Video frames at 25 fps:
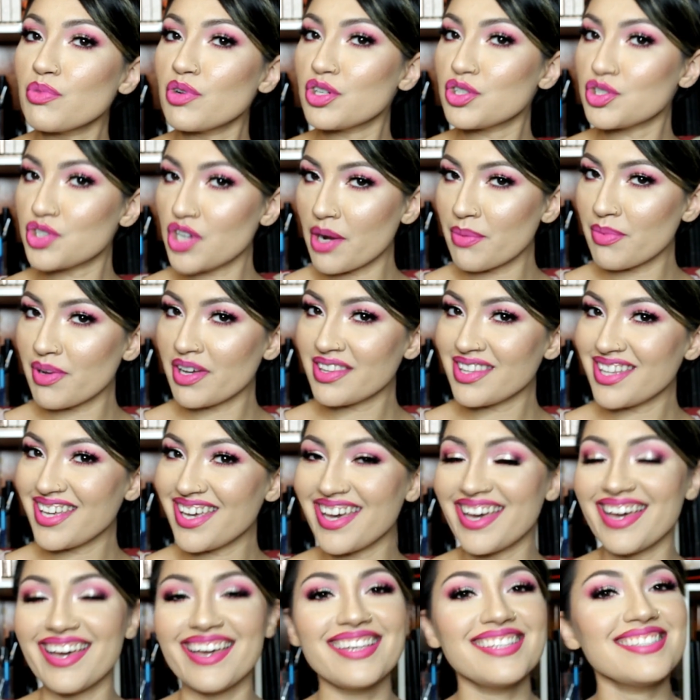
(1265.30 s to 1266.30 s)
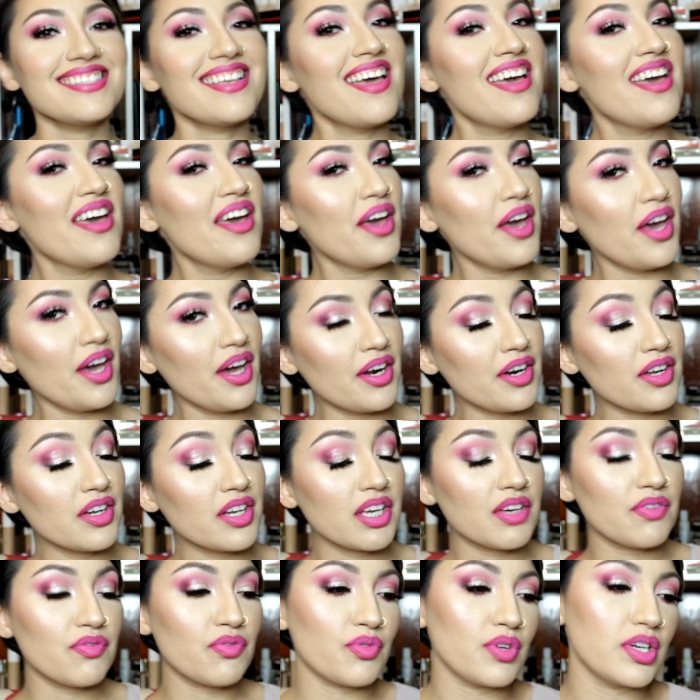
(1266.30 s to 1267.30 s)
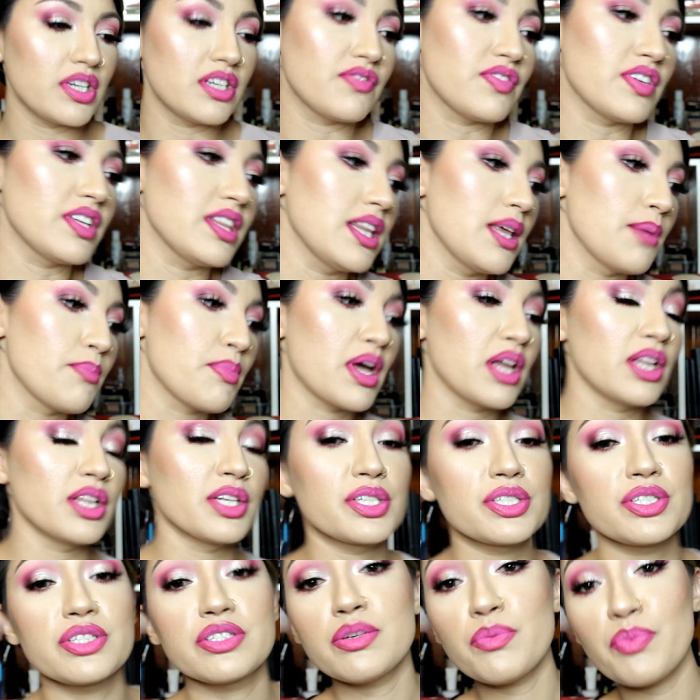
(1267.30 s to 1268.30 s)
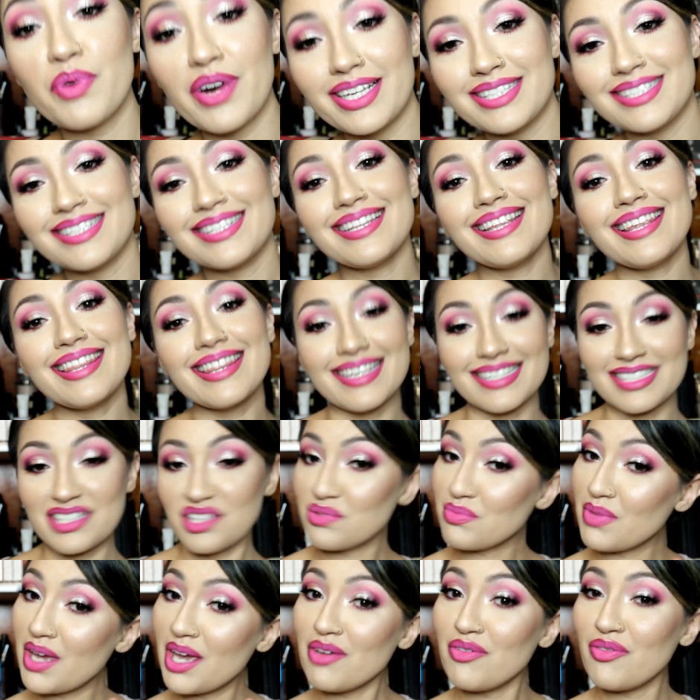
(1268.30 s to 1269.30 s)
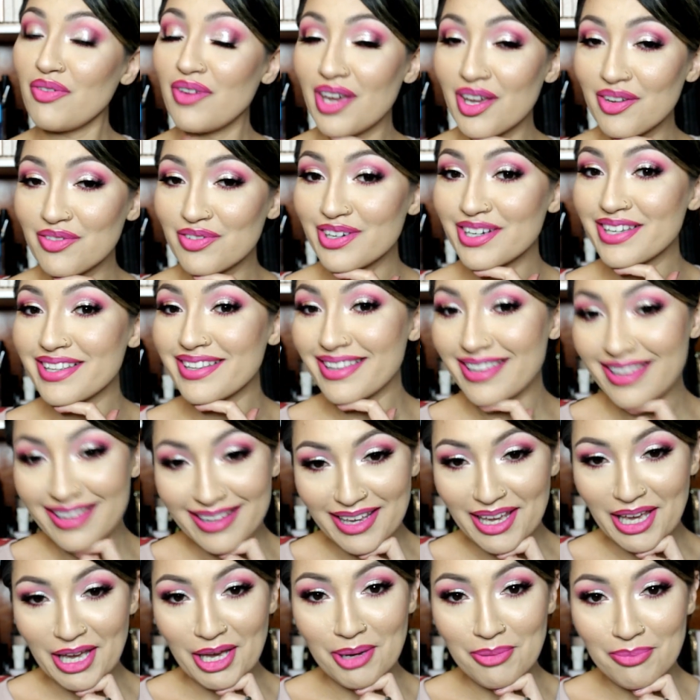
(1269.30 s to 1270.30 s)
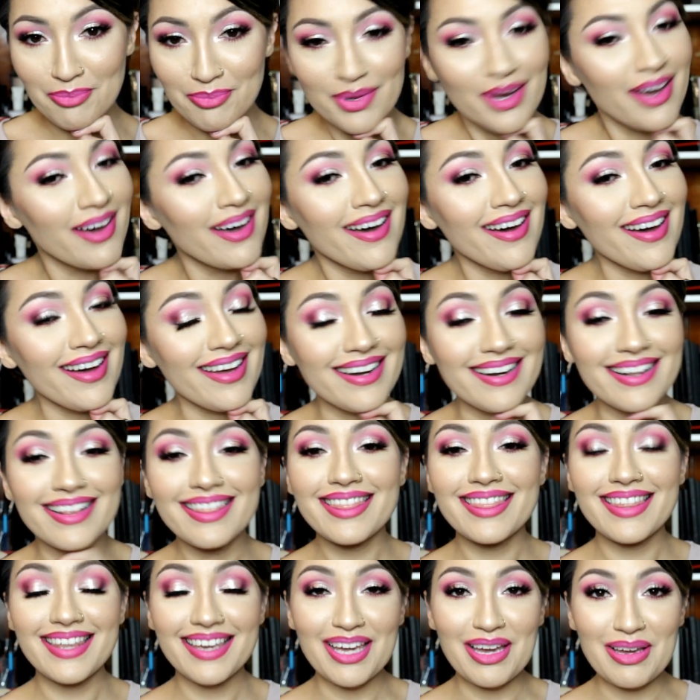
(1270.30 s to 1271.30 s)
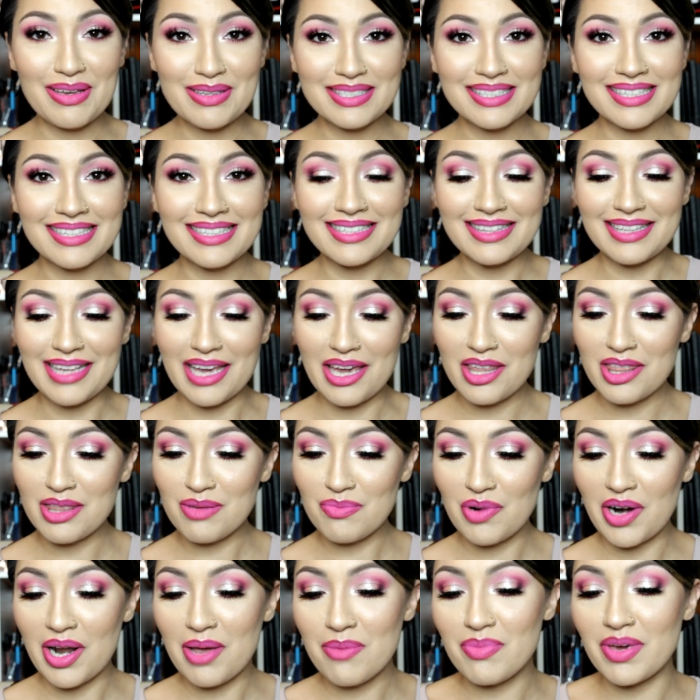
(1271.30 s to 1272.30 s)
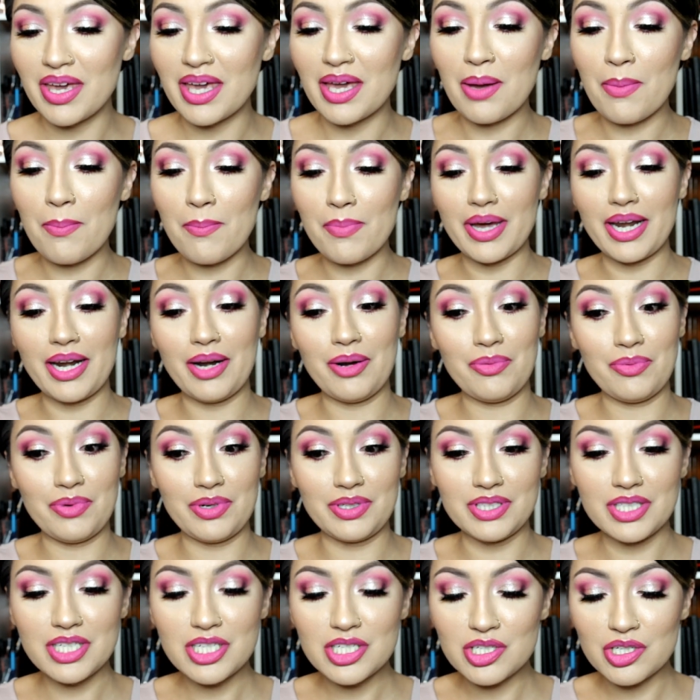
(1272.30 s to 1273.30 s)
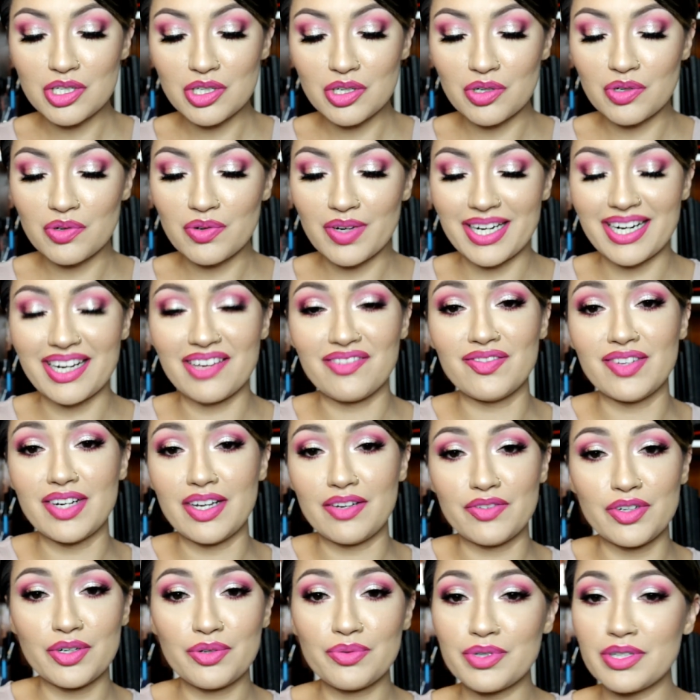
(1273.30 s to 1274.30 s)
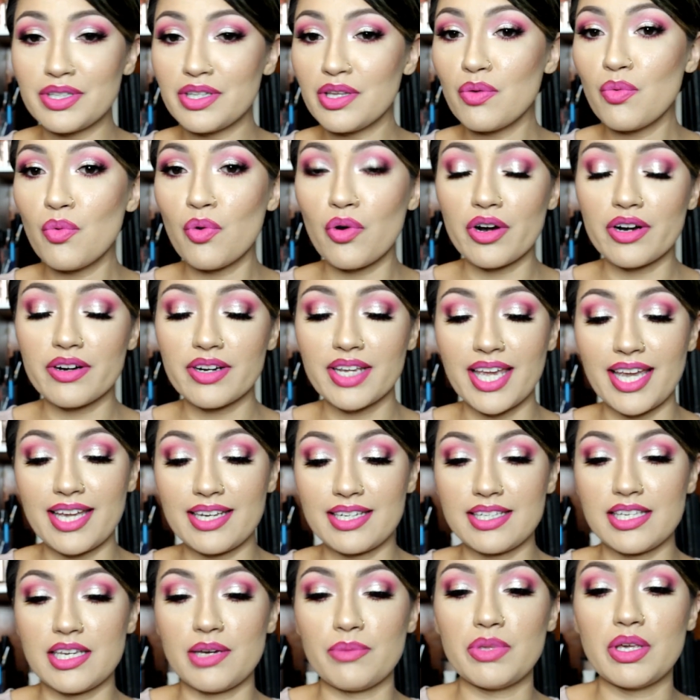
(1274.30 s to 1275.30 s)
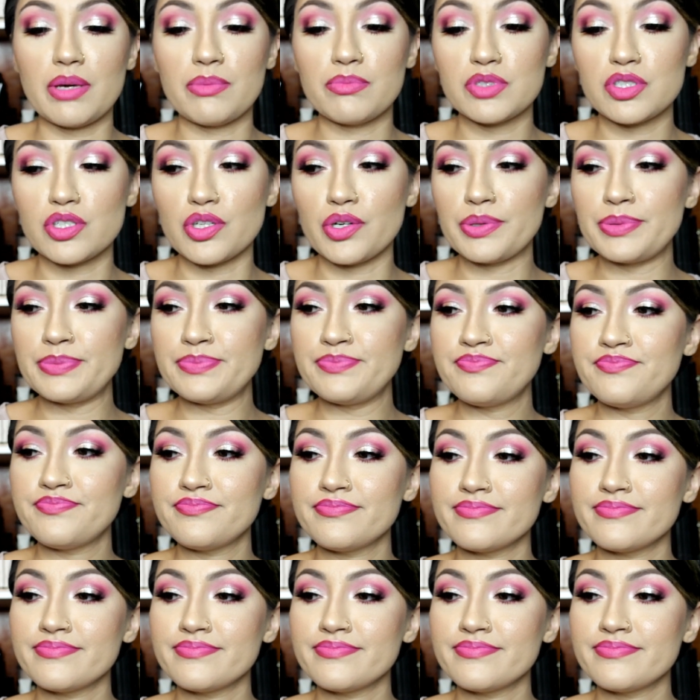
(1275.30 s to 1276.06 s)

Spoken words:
more drama on the eyes and I'll give 3 different lip colors. Surprisingly, this is my favorite lip. I didn't think I was going to like the bright pink, but I really do. And I've never really worn Candy Yum Yum, so I